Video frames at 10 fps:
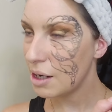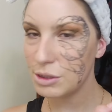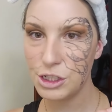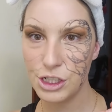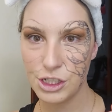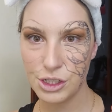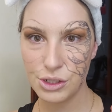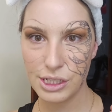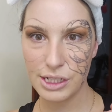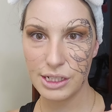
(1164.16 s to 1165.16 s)
I would suggest
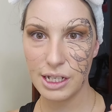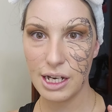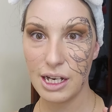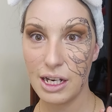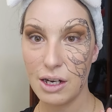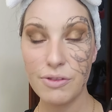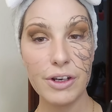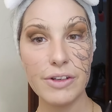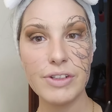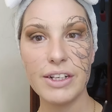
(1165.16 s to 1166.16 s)
using a
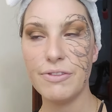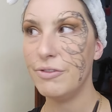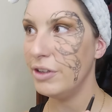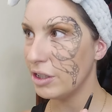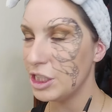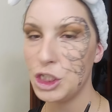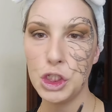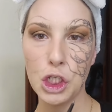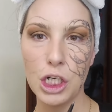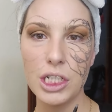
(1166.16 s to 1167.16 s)
very, very, very
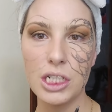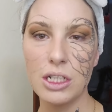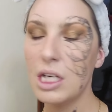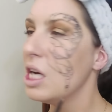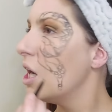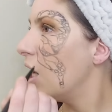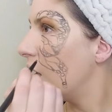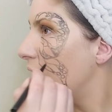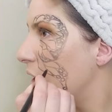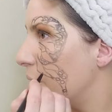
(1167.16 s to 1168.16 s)
dark
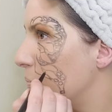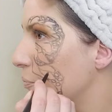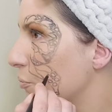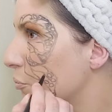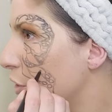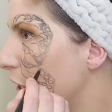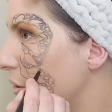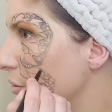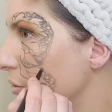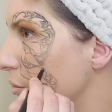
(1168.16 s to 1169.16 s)

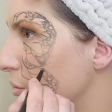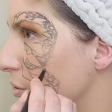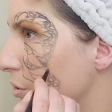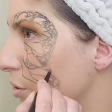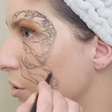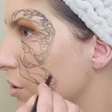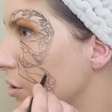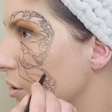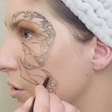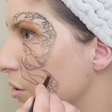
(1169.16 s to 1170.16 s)
brown,
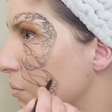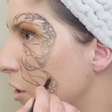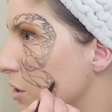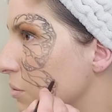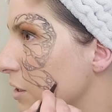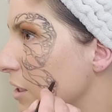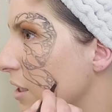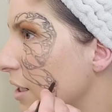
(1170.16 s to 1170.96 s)
or possibly the